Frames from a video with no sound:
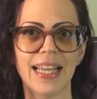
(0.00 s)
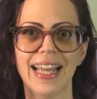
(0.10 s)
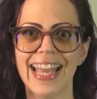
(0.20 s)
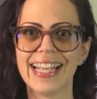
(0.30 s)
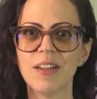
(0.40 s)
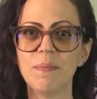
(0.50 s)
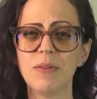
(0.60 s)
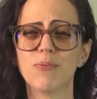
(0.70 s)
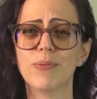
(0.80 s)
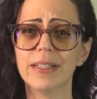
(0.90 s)
It can be
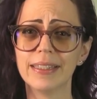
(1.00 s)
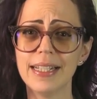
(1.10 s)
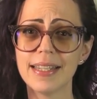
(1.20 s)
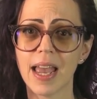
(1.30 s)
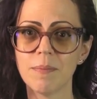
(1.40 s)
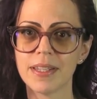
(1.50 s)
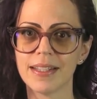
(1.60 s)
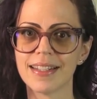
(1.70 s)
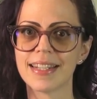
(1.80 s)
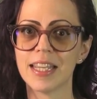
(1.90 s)
really tempting
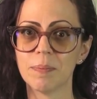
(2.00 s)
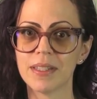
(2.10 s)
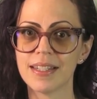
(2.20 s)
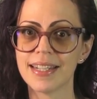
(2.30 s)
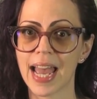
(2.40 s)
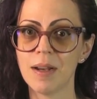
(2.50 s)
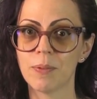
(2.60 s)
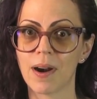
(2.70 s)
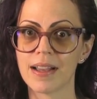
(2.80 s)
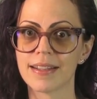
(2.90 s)
to skip the design
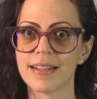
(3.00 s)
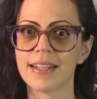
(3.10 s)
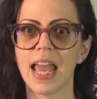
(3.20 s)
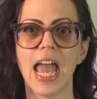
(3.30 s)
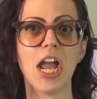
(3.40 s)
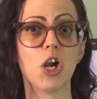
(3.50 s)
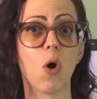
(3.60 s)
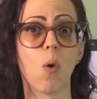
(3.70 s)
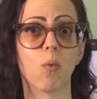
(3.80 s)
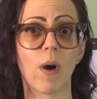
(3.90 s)
process and
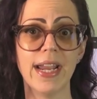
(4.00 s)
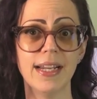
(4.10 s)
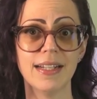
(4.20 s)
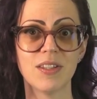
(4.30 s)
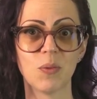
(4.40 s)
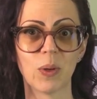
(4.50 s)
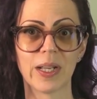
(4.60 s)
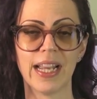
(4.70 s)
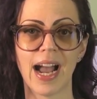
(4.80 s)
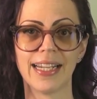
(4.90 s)
go right into
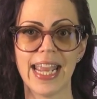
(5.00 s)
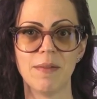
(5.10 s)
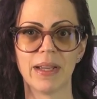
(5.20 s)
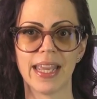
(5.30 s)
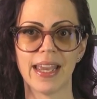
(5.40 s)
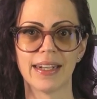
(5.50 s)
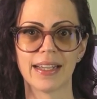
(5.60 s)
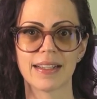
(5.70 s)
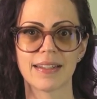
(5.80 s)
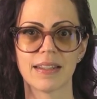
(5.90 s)
working on game
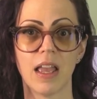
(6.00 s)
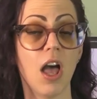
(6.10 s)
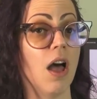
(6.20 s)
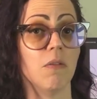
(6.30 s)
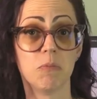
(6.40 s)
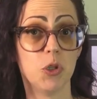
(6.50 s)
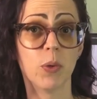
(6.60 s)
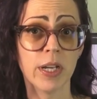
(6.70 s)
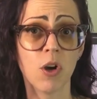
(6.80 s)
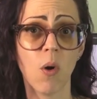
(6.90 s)
mechanics. You
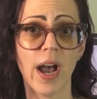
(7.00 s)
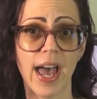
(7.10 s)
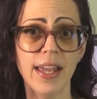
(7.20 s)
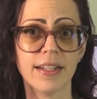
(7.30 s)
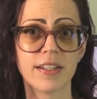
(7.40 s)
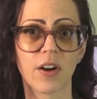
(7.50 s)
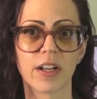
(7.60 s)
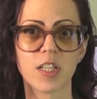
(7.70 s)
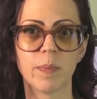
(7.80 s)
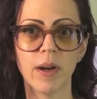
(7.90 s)
can go ahead and start
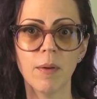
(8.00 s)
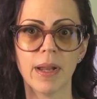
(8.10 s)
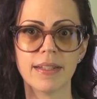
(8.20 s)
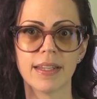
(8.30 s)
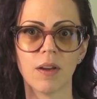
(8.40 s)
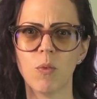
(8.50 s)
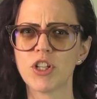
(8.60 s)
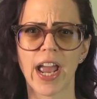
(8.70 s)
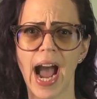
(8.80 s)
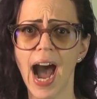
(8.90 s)
experimenting, which
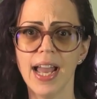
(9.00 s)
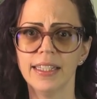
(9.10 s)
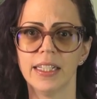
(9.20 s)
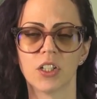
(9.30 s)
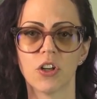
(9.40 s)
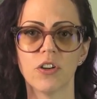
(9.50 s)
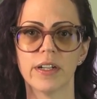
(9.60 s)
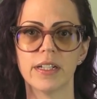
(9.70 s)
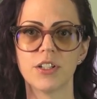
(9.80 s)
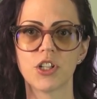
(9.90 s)
I highly
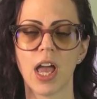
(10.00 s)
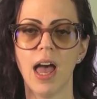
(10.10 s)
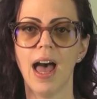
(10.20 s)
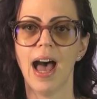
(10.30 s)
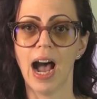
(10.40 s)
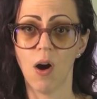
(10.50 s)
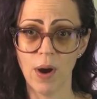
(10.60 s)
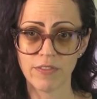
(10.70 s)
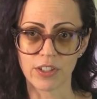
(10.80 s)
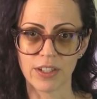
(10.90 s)
encourage.
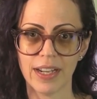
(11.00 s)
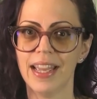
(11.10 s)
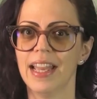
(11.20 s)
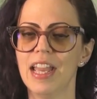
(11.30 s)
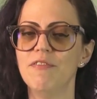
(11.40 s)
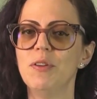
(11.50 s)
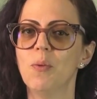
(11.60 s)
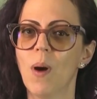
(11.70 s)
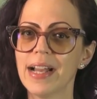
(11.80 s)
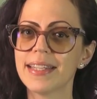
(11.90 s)
However, if you
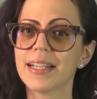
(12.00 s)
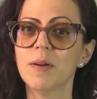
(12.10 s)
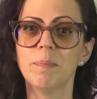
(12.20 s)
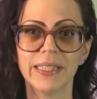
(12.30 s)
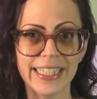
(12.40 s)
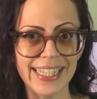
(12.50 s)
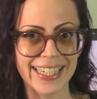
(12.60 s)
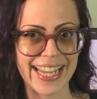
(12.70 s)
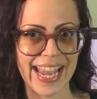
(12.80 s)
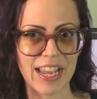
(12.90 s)
want to complete a
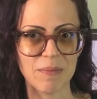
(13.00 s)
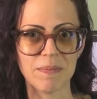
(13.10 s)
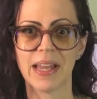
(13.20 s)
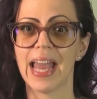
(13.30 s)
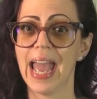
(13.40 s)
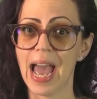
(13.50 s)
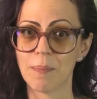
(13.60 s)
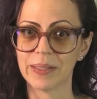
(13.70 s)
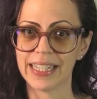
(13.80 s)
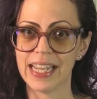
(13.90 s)
game,
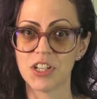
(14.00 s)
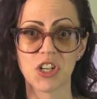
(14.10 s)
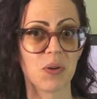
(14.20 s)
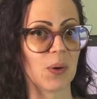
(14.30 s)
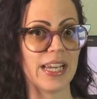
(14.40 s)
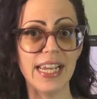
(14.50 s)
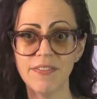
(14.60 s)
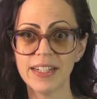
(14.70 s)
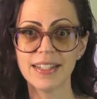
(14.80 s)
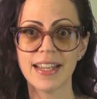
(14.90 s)
application, or
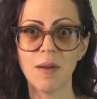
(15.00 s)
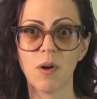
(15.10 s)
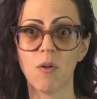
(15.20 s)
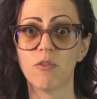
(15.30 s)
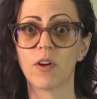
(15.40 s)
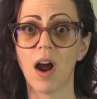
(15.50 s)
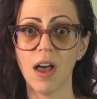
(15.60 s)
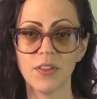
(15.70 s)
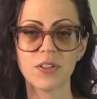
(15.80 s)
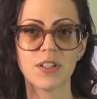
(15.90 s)
even a demo for
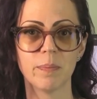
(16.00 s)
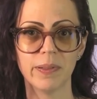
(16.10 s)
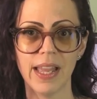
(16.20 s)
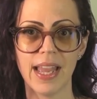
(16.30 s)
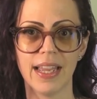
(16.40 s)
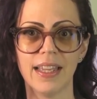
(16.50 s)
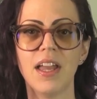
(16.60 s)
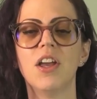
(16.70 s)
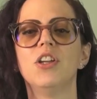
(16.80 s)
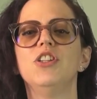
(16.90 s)
others to play,
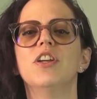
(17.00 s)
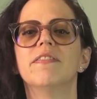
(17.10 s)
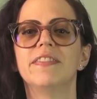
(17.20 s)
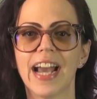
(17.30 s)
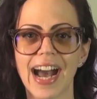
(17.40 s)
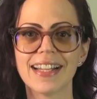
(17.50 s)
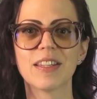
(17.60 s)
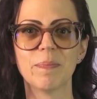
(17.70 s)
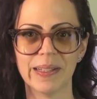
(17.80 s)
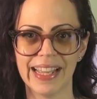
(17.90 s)
you've got
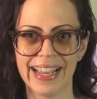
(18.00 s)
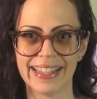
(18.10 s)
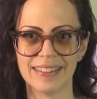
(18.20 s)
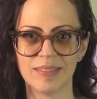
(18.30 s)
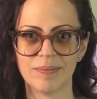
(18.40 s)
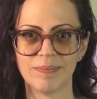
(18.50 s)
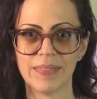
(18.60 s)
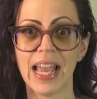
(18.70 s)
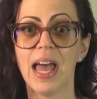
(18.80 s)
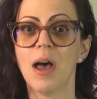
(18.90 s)
to plan.
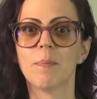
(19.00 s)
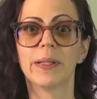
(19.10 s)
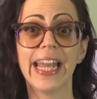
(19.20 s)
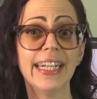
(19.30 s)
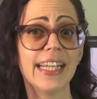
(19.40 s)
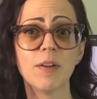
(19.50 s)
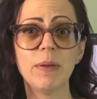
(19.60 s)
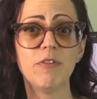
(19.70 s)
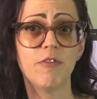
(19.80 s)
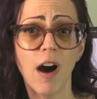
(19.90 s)
Planning can be
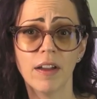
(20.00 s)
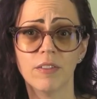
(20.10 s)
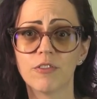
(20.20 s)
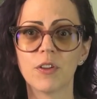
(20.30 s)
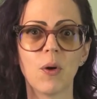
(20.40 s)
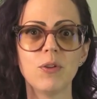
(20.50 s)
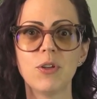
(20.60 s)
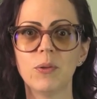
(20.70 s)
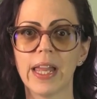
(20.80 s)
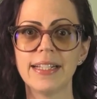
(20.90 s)
fun for those
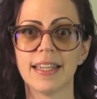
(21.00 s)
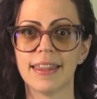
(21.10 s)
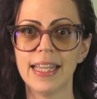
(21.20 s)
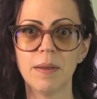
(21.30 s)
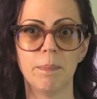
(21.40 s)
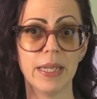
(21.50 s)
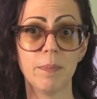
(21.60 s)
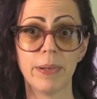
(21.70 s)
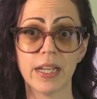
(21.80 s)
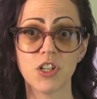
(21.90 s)
who like to think big
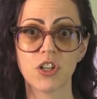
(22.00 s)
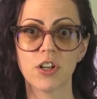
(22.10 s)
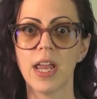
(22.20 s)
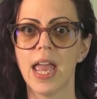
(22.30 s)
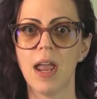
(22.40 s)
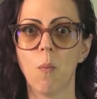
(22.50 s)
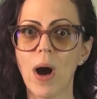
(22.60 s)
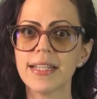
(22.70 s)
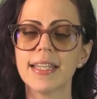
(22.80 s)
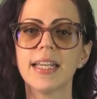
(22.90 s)
picture and
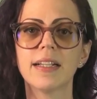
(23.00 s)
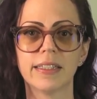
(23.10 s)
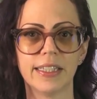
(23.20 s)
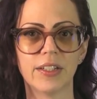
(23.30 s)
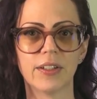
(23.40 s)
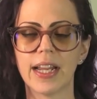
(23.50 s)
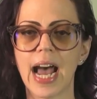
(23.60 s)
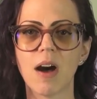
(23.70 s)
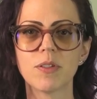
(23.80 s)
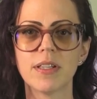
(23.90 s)
want to get clear on
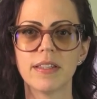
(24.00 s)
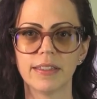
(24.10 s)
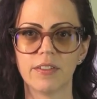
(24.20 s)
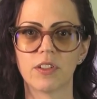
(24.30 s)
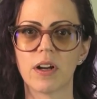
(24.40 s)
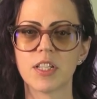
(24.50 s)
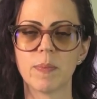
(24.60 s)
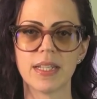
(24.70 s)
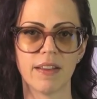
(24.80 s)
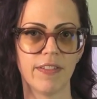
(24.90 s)
how to deliver a
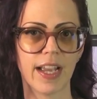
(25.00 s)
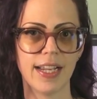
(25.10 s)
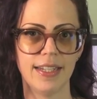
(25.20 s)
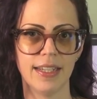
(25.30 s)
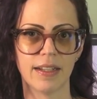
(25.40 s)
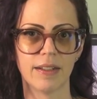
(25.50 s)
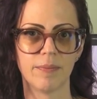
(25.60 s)
specific idea.